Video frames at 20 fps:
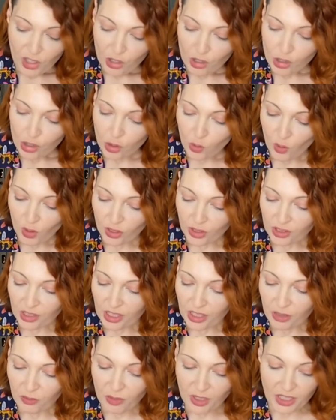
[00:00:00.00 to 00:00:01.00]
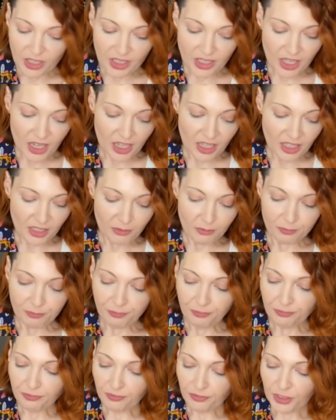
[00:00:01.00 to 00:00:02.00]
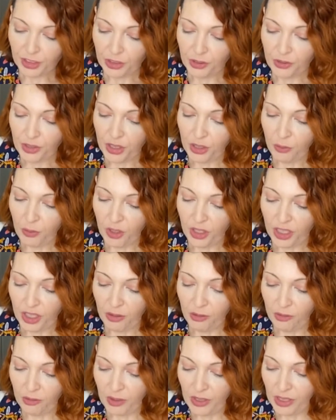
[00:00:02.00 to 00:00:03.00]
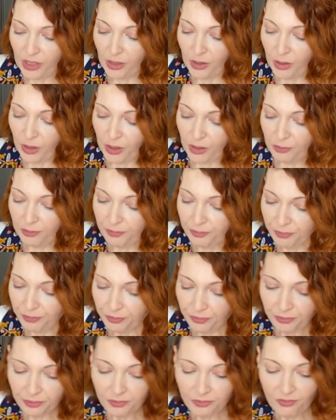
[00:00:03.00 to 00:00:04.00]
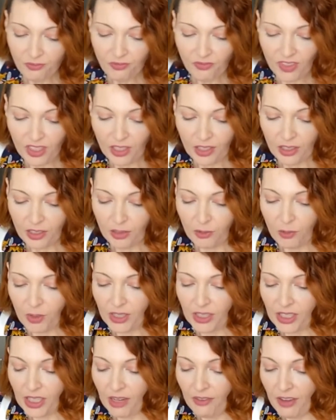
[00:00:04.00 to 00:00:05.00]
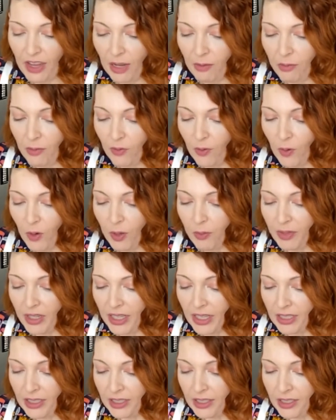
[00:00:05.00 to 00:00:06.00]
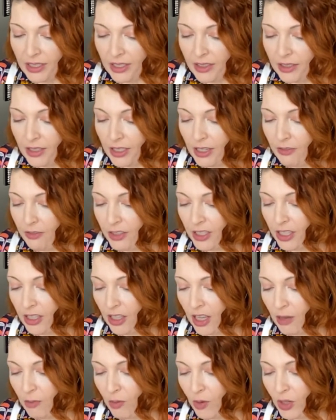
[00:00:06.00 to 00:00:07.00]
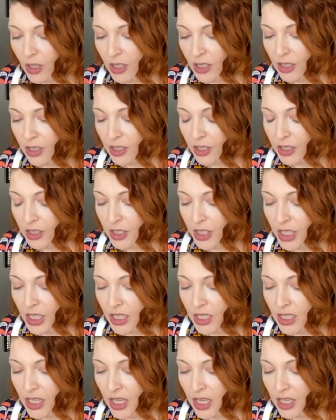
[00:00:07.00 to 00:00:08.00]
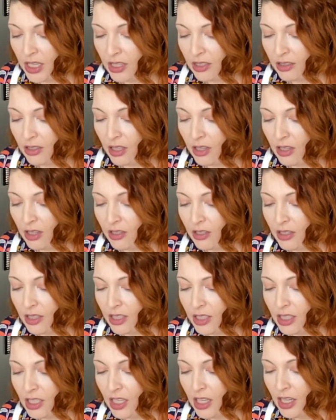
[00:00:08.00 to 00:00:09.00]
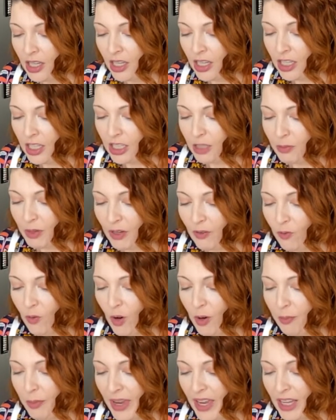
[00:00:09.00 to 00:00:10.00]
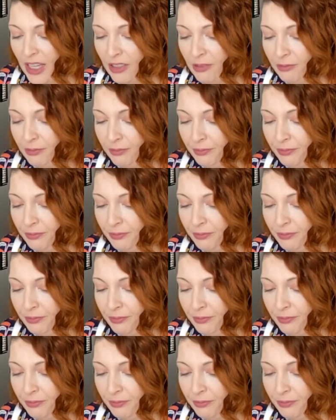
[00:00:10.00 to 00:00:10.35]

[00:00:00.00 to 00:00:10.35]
shorter than the ones I am used to working with, or the ones that I've had before, because there's definitely a lot more cheesecake here than there is springform pan.